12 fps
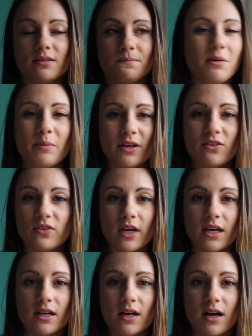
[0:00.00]
I'm not a big
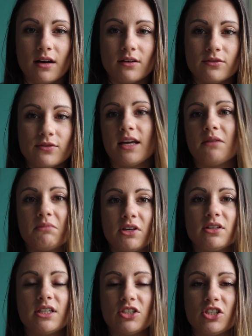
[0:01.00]
fan of like
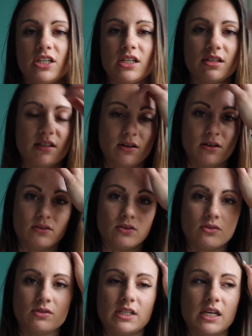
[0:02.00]
milk and cheese and all
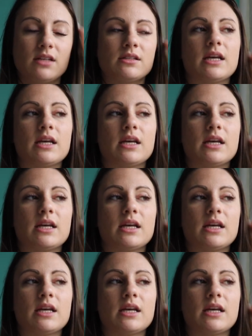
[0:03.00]
those things.